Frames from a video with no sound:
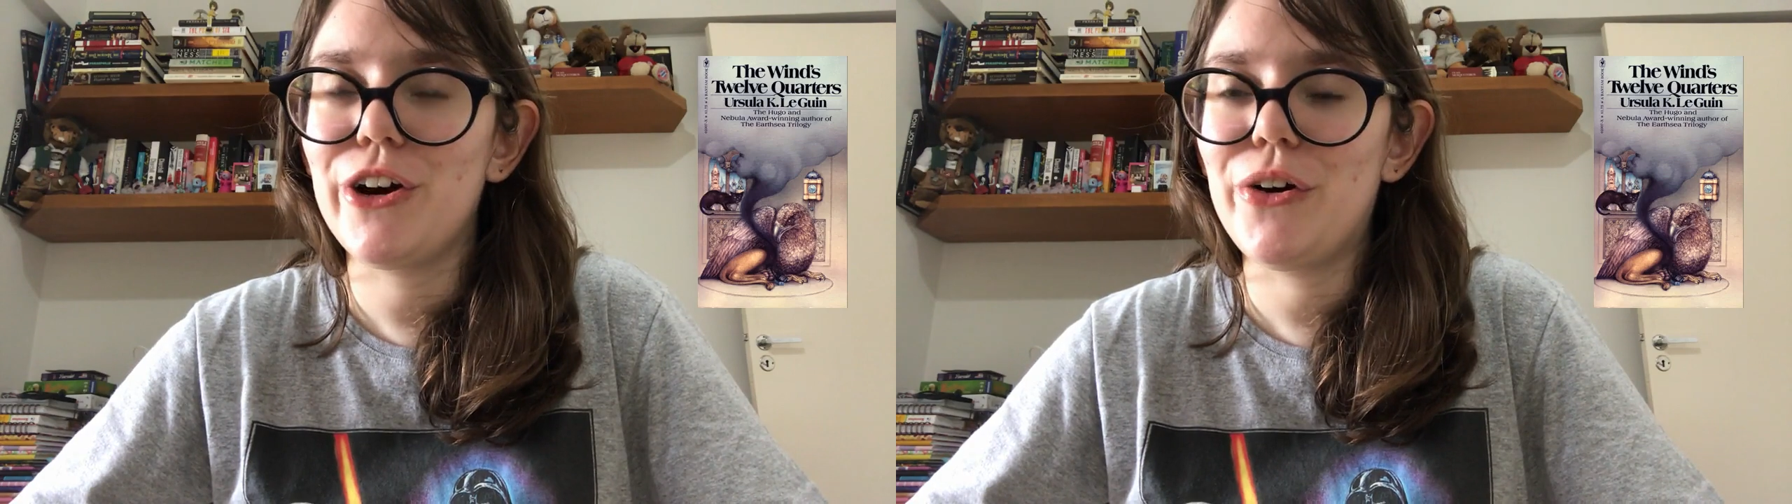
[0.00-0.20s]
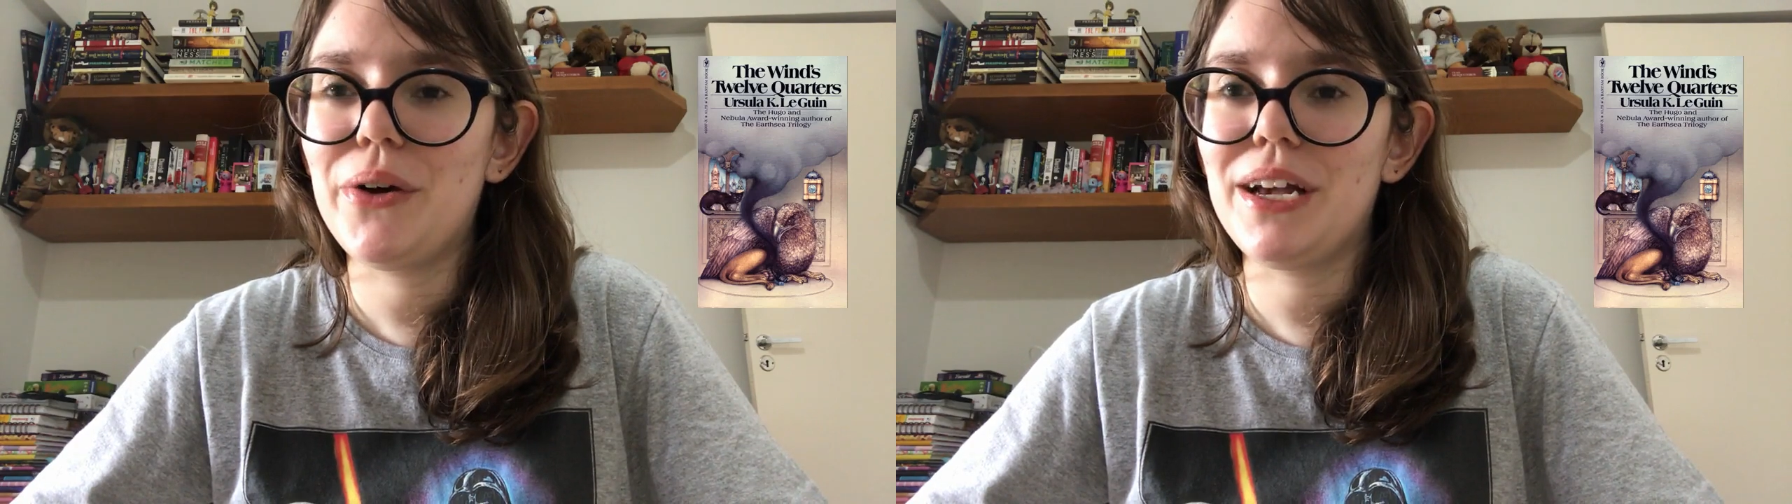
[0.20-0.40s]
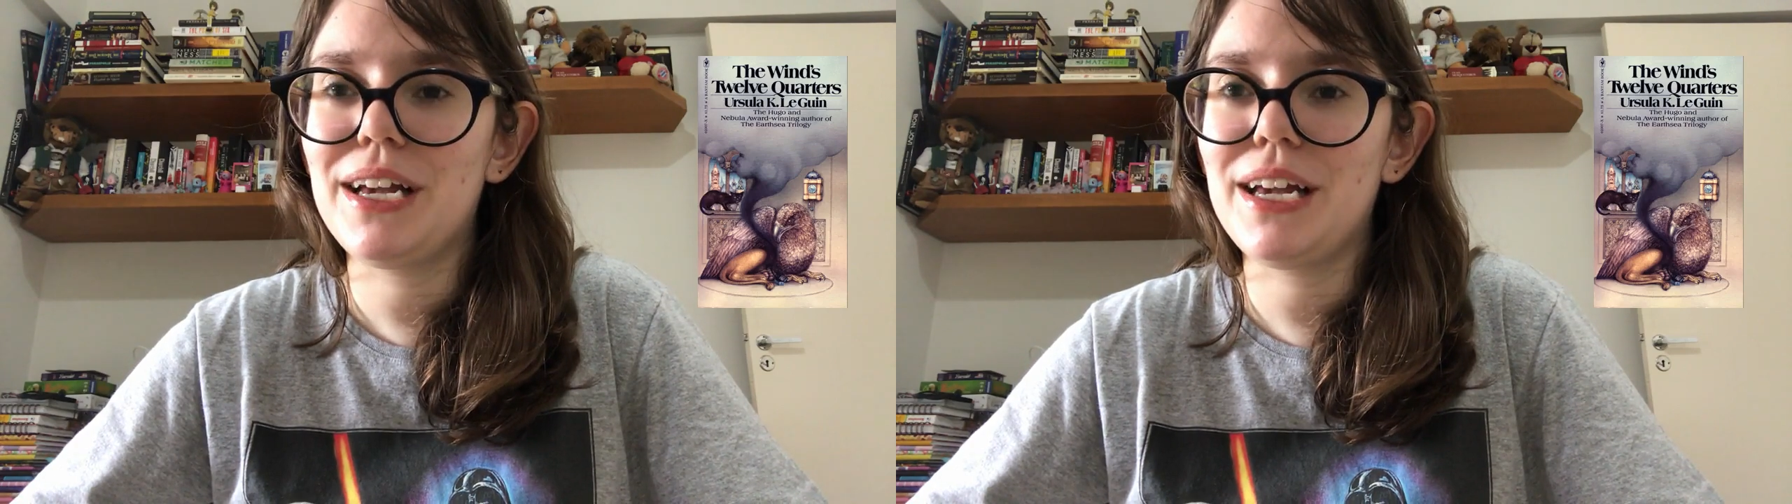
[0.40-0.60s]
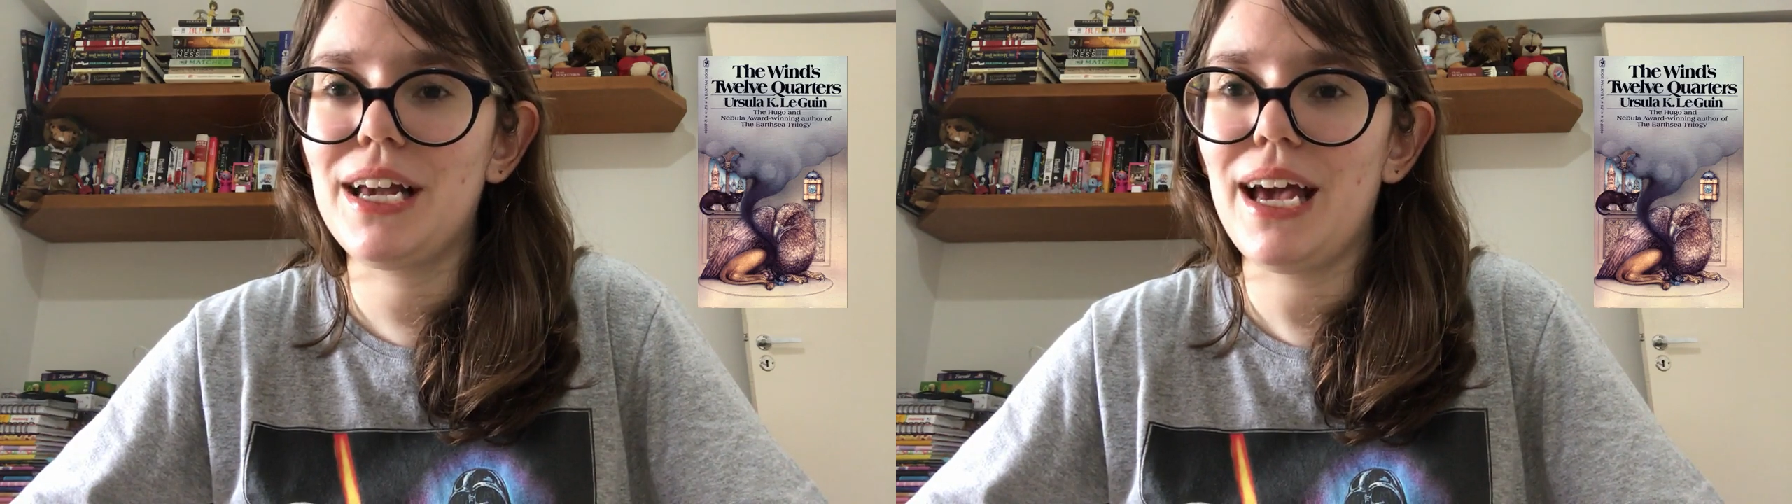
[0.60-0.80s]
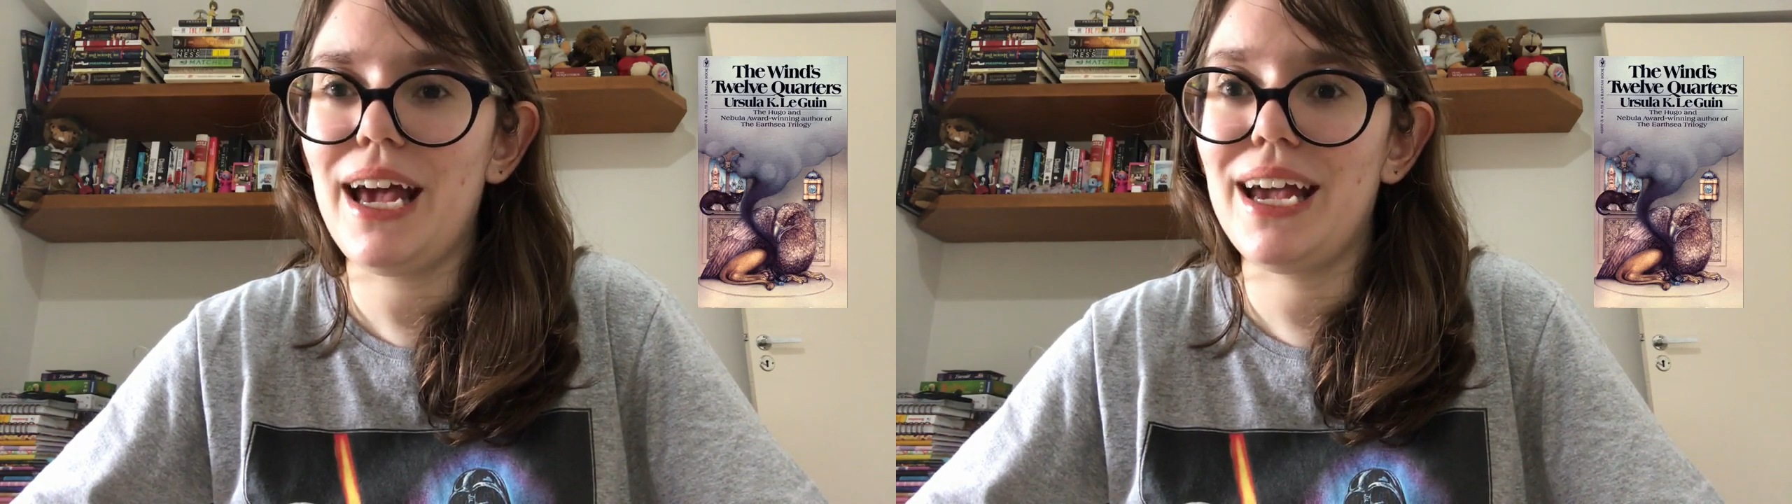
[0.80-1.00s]

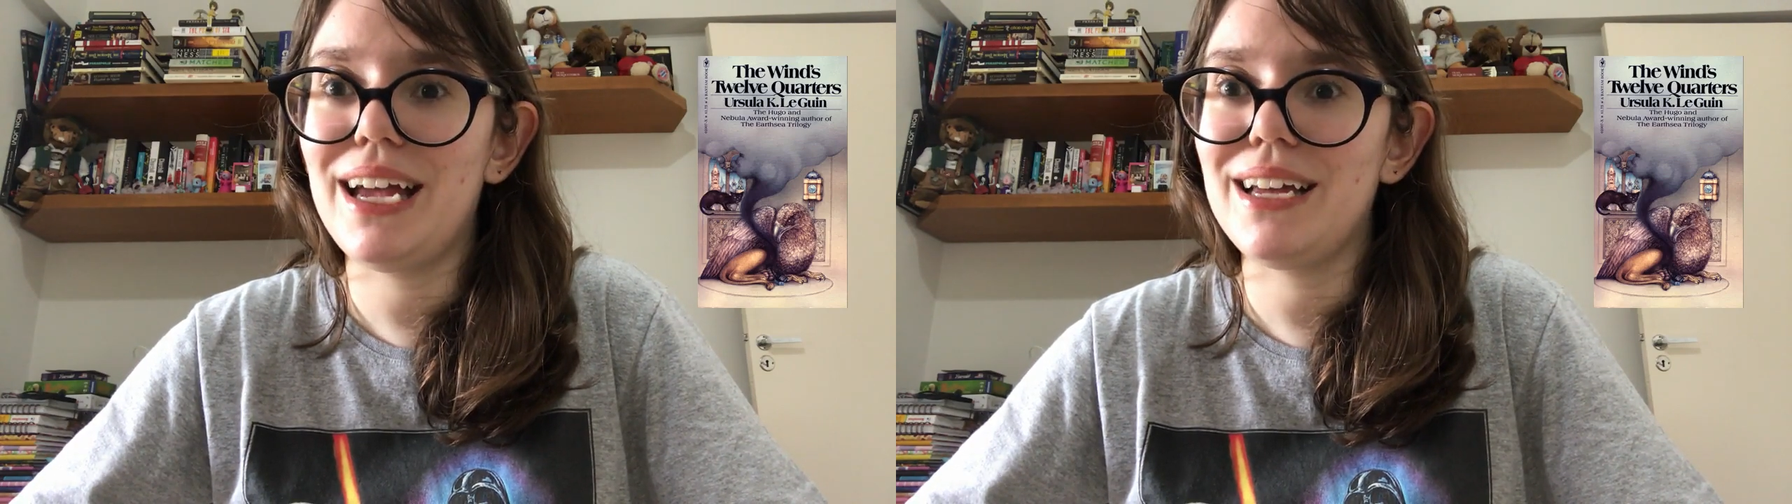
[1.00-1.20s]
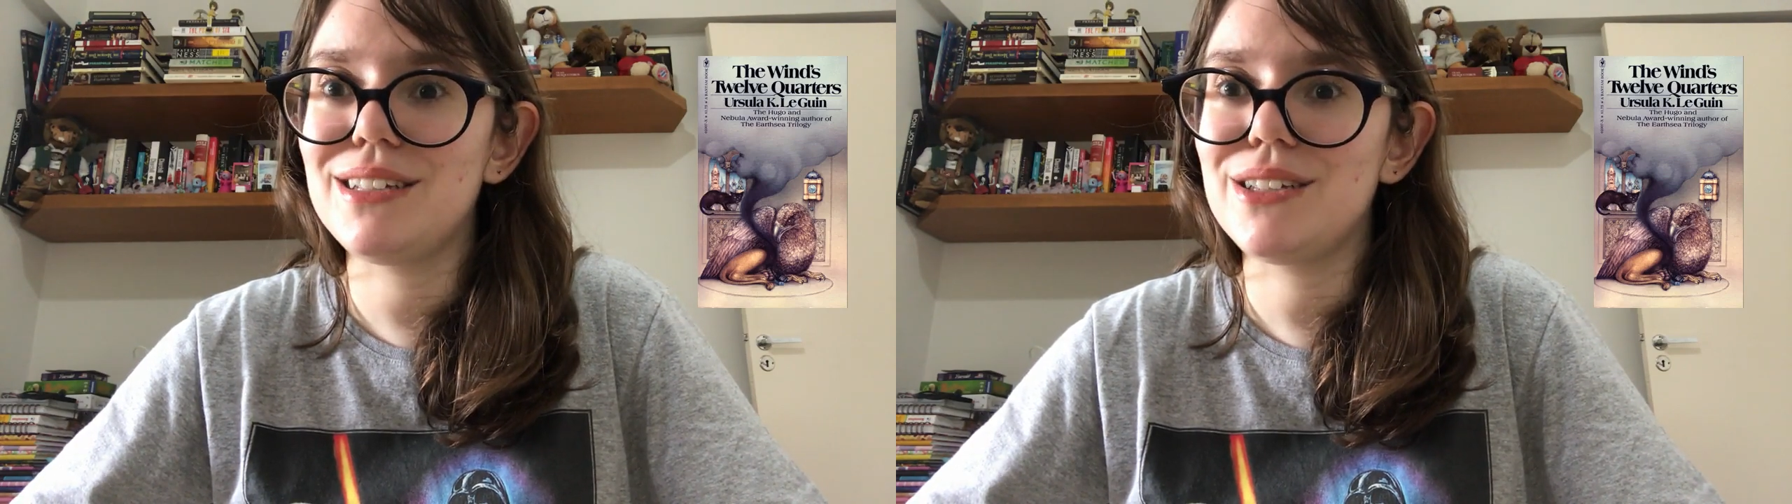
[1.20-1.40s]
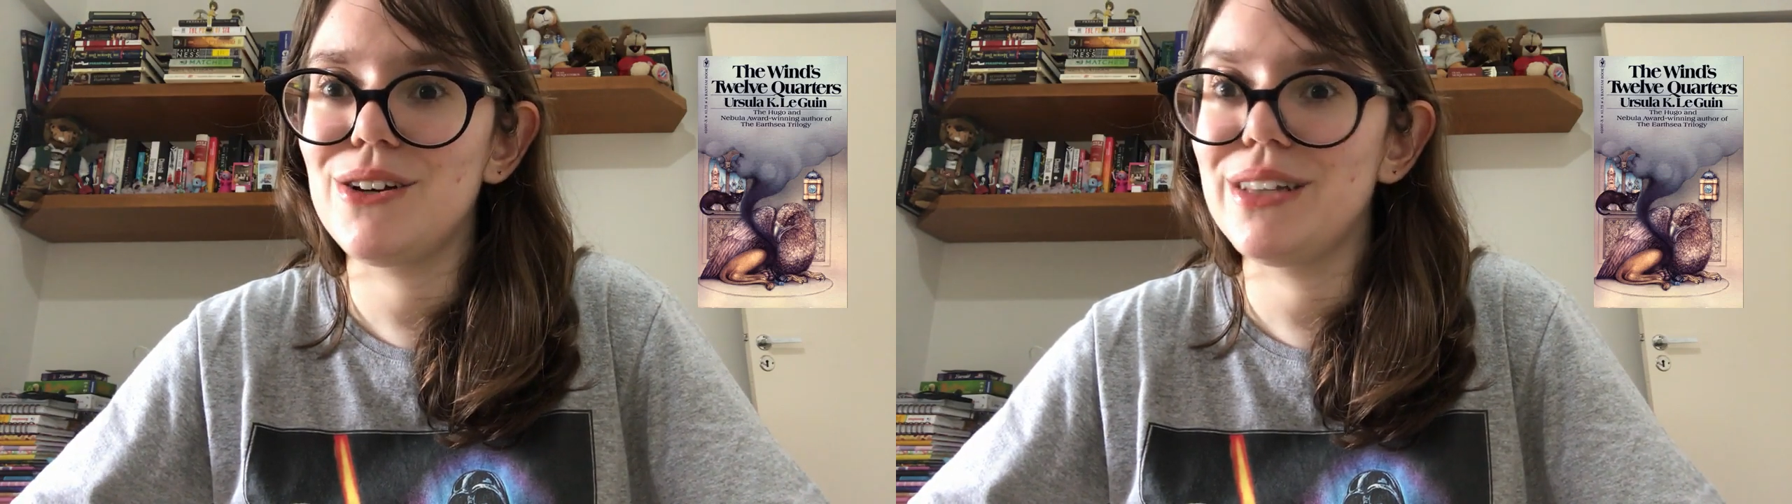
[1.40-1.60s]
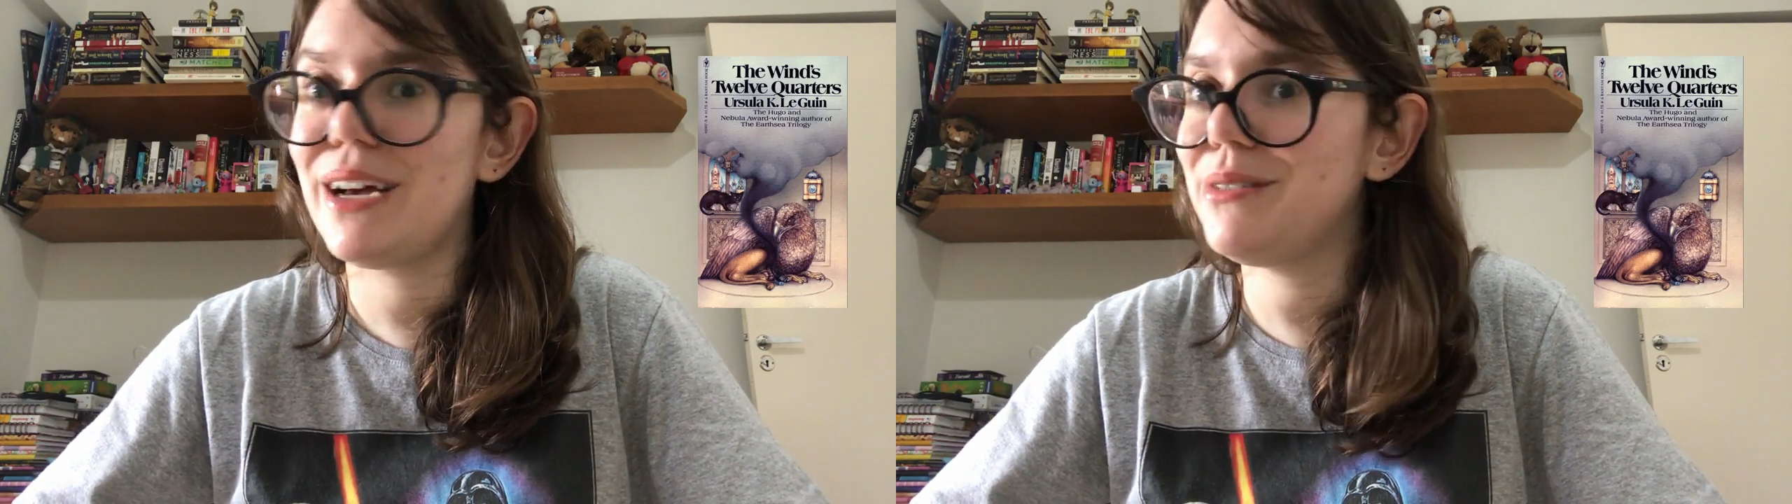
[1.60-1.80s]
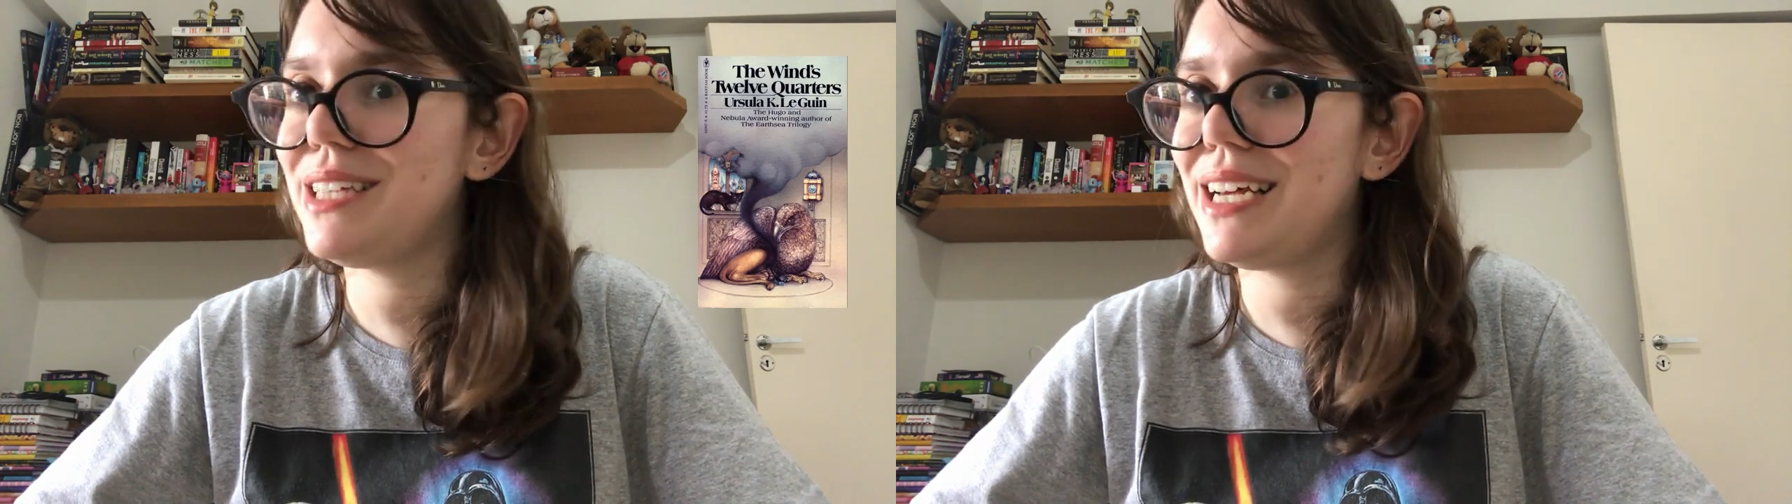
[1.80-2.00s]
okay, so
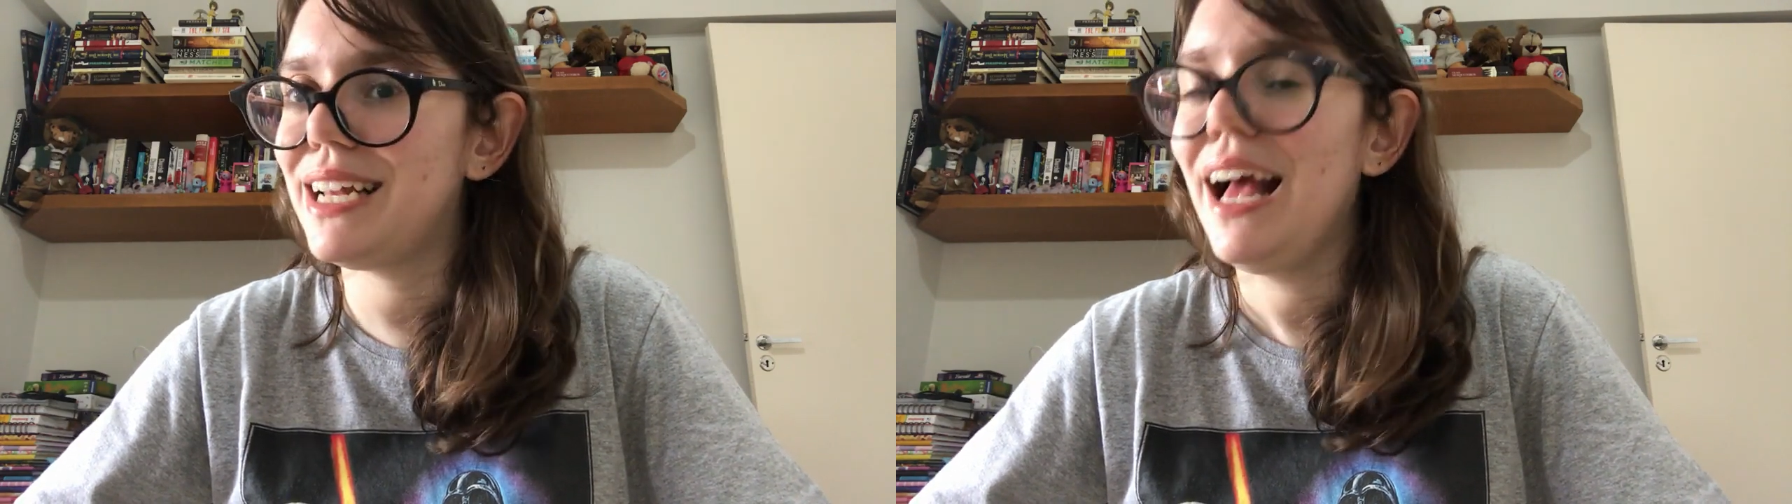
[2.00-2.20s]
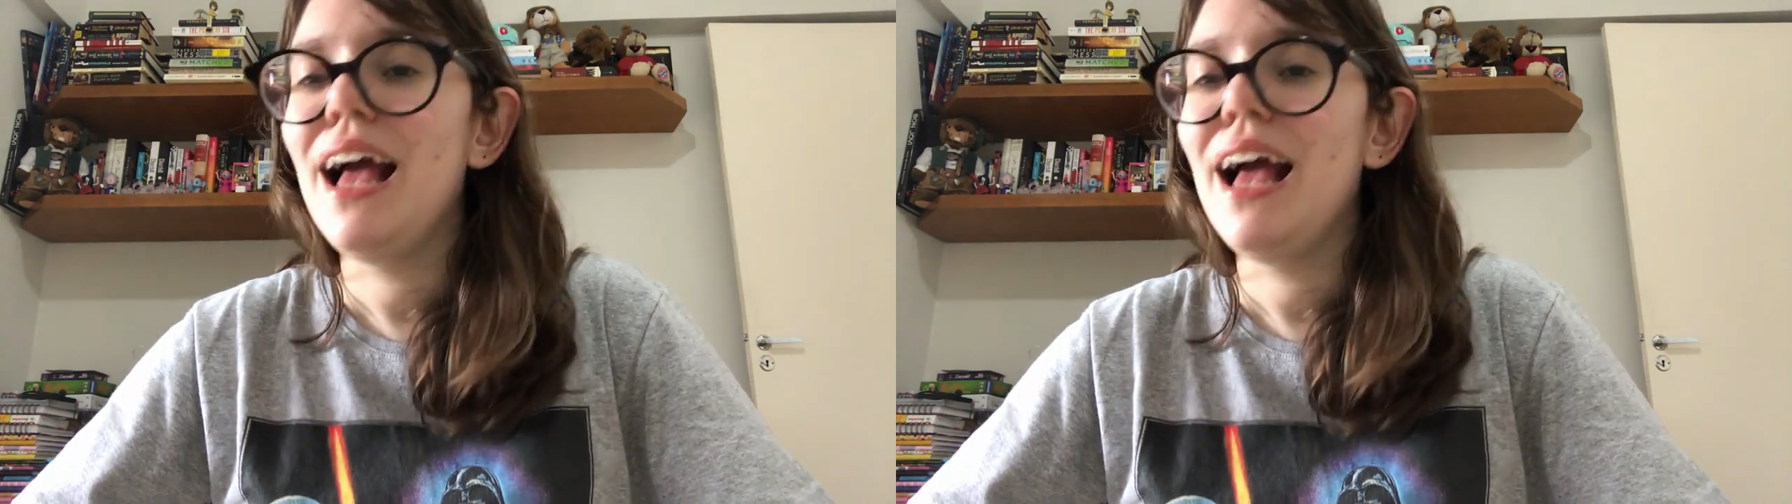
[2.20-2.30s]
that was it.